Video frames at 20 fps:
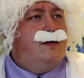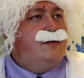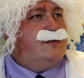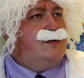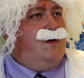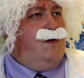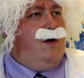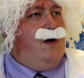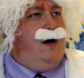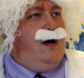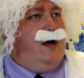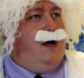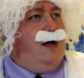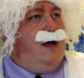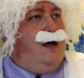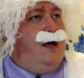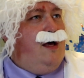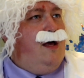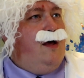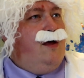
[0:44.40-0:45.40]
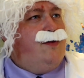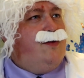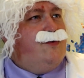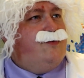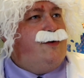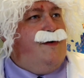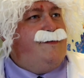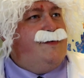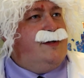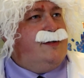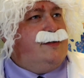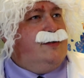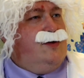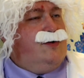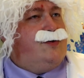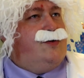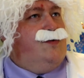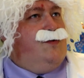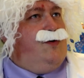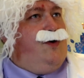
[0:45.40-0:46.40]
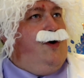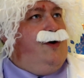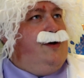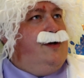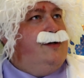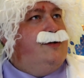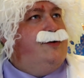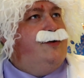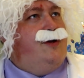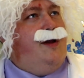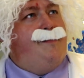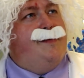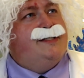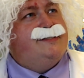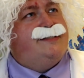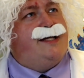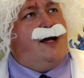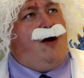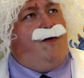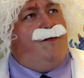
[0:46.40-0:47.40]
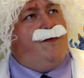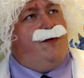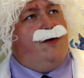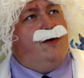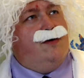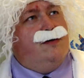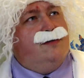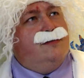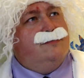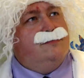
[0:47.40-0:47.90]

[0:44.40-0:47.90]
So, the driver doesn't look too good. Do you need me to take over?